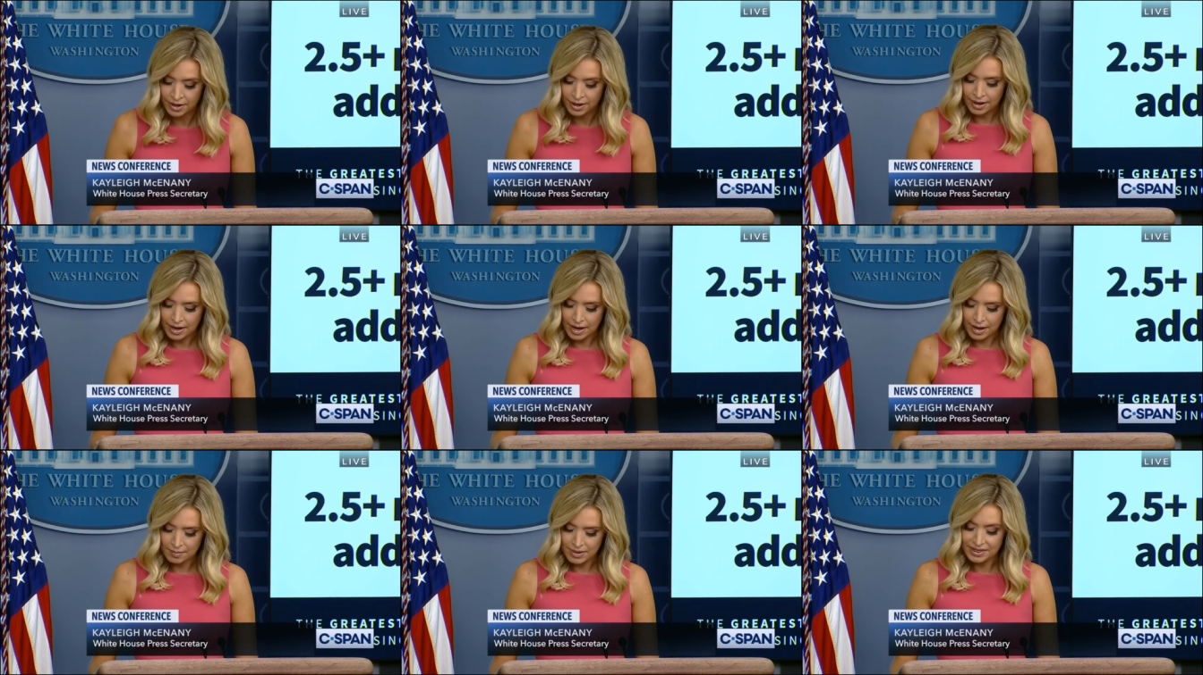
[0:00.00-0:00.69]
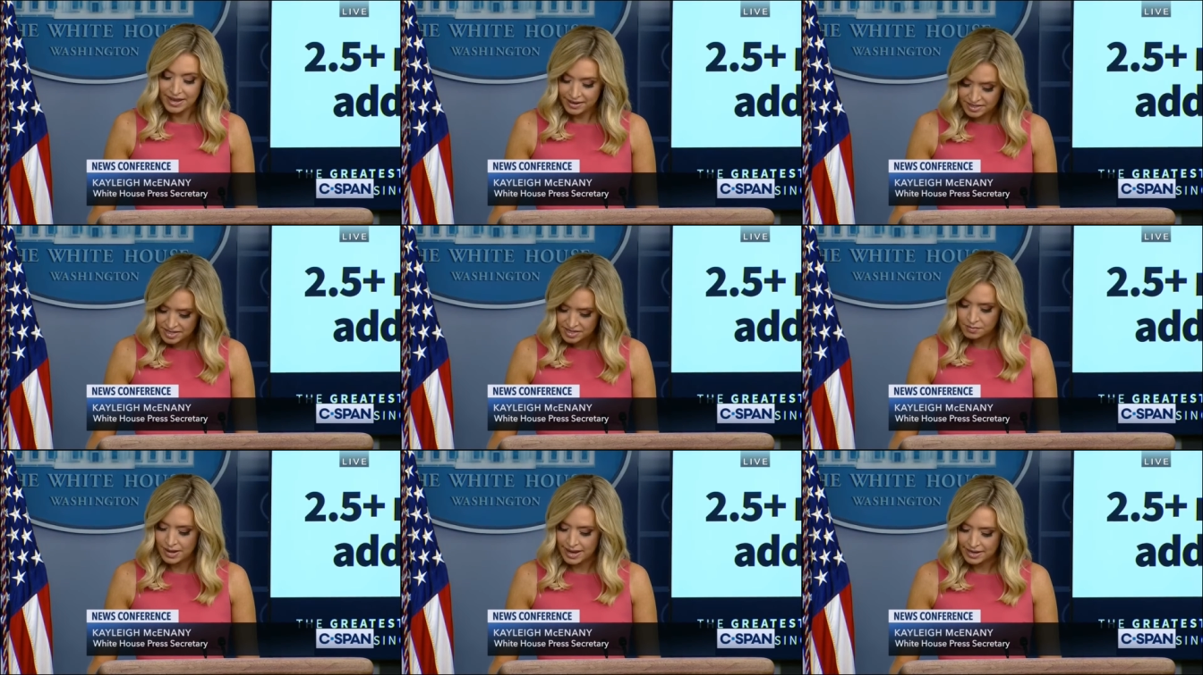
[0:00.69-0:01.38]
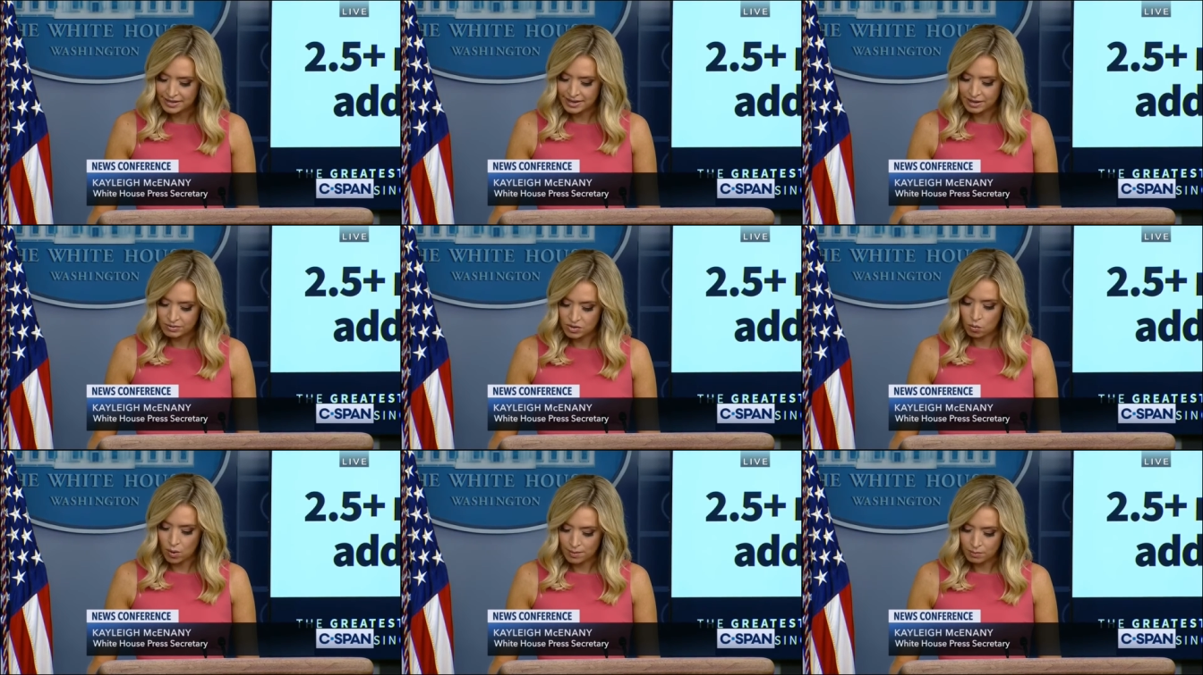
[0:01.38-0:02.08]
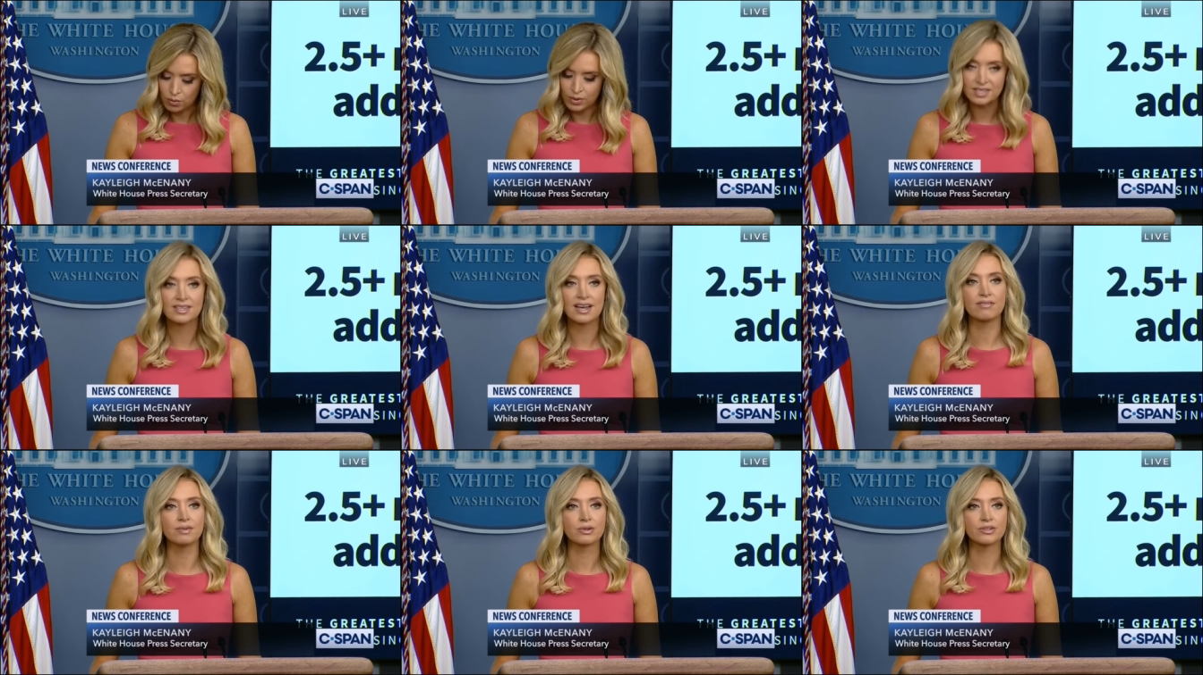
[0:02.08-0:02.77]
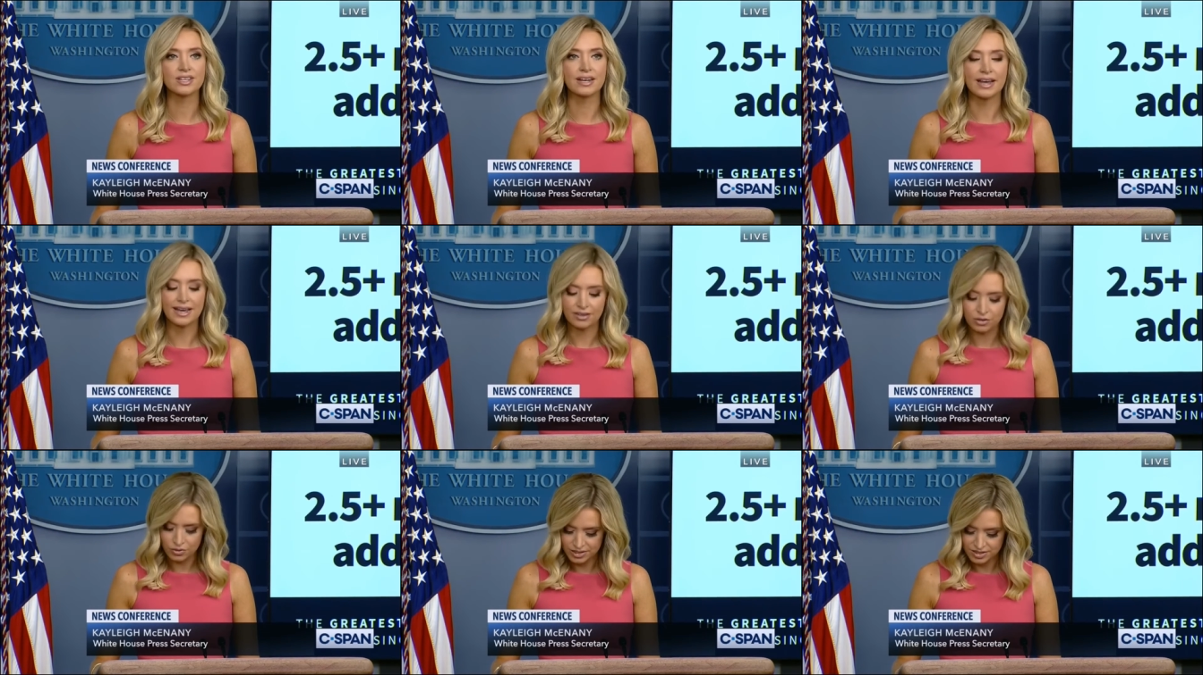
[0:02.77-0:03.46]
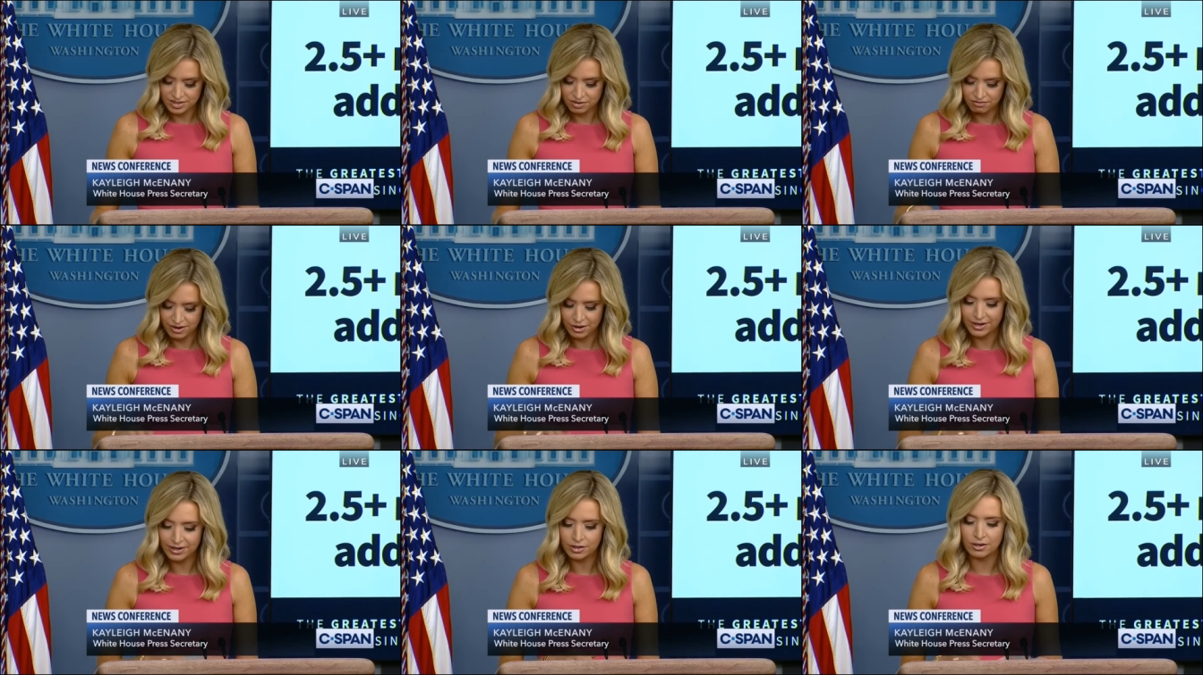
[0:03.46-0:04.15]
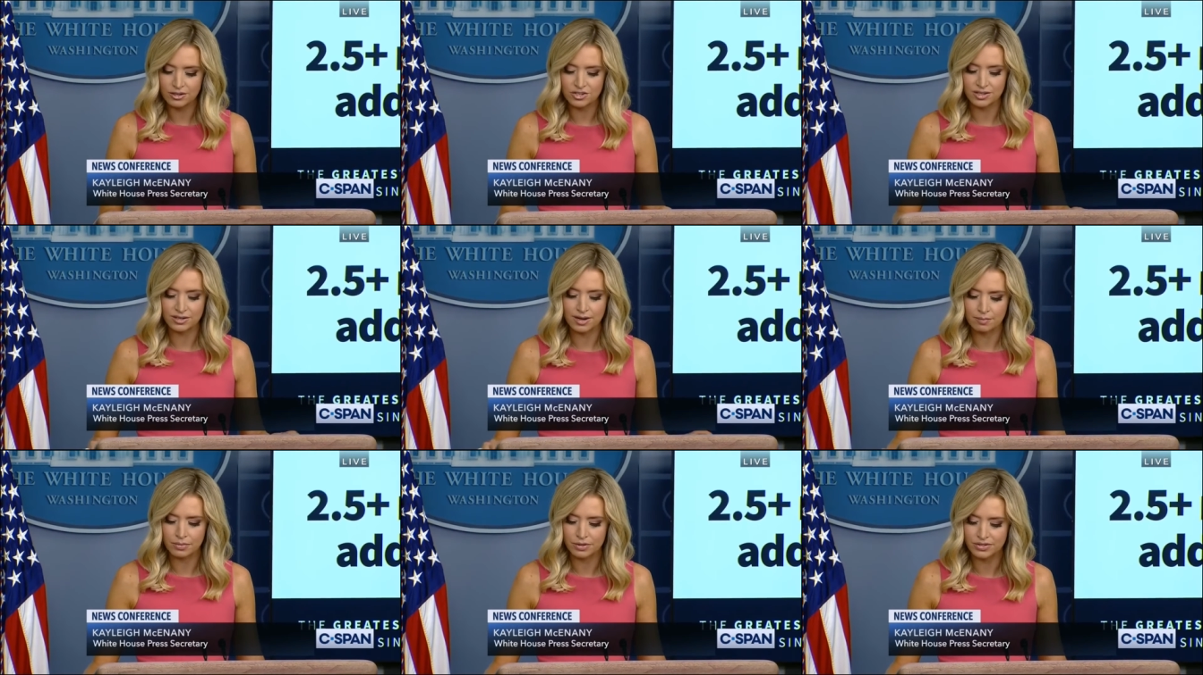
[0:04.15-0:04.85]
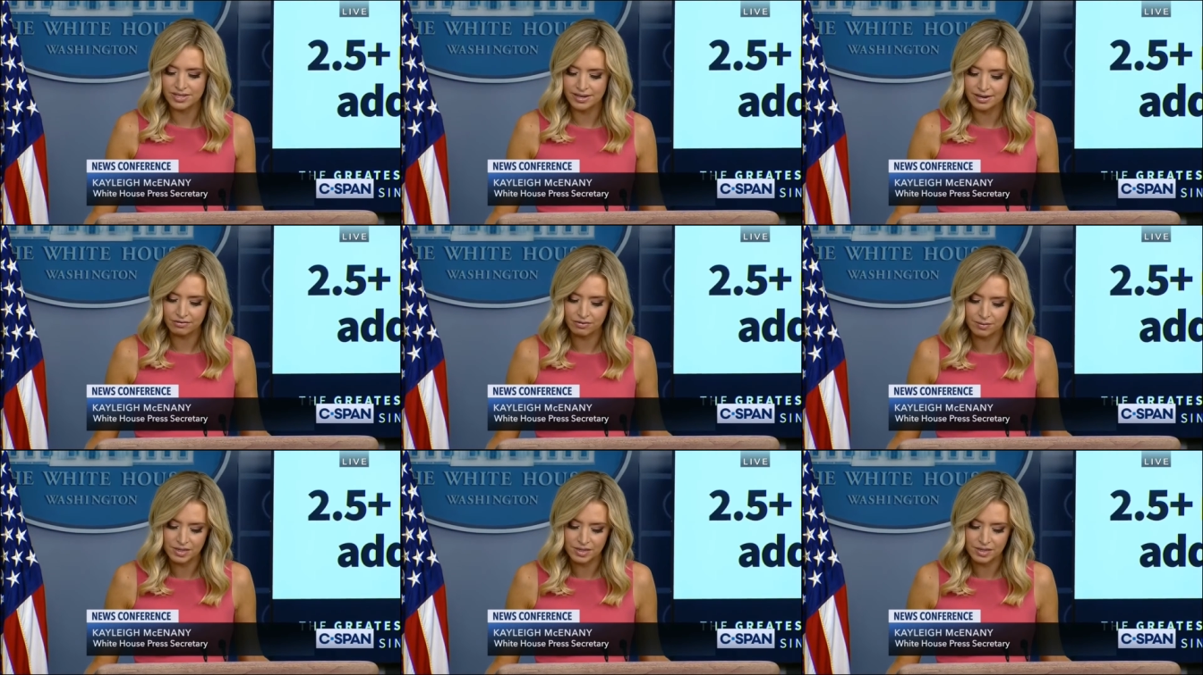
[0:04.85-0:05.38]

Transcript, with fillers: Um, that's in May, and that was a 1.7% increase, so very encouraging numbers there from the